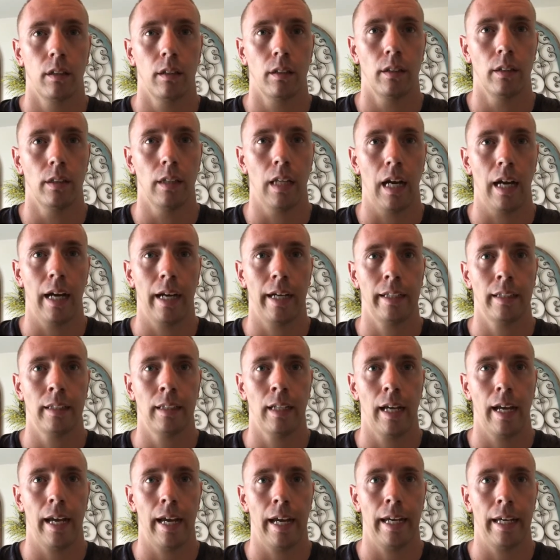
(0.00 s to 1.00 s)

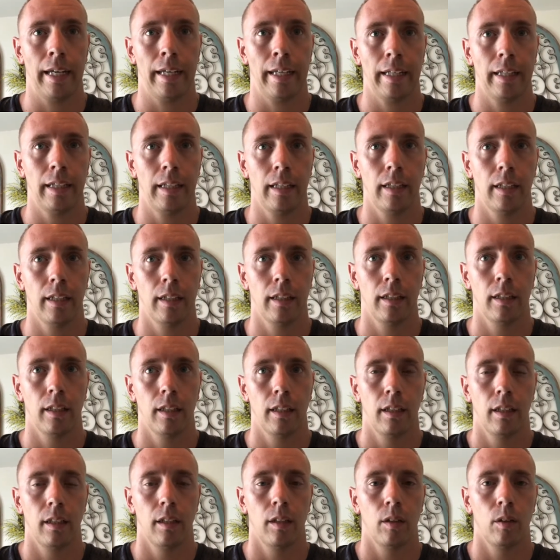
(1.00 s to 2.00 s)
9A,
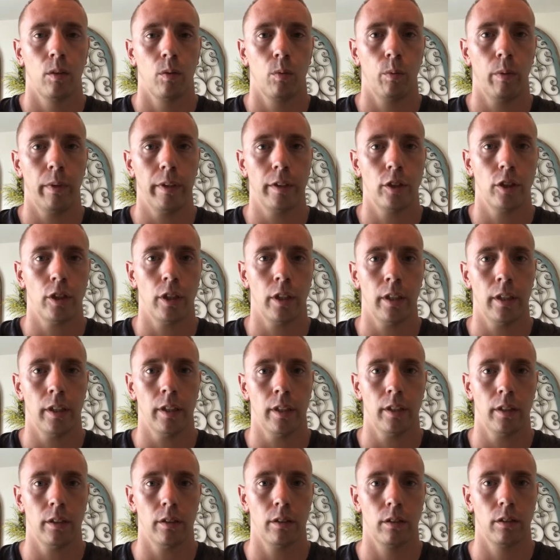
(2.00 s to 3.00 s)
which
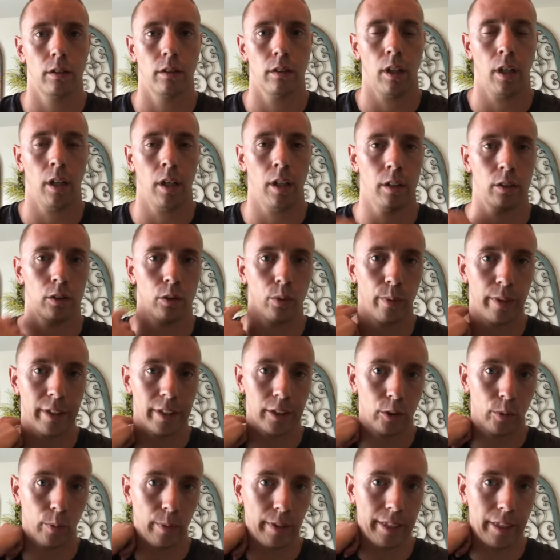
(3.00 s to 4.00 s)
is
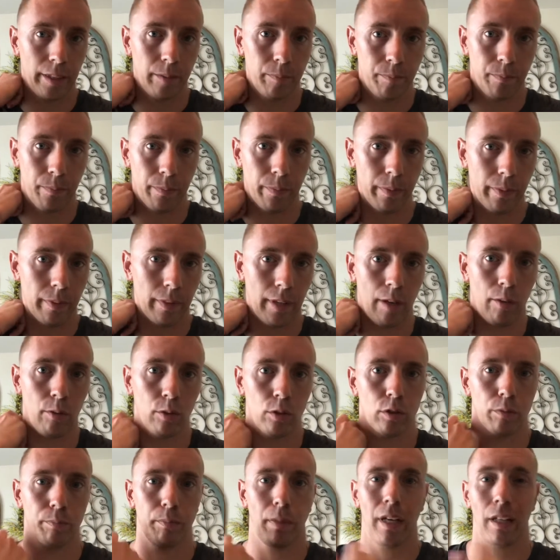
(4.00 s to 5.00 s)
20/20. That
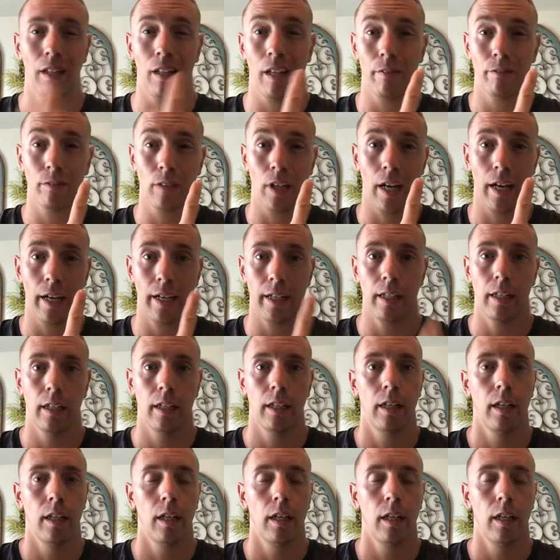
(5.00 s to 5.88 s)
was my left eye.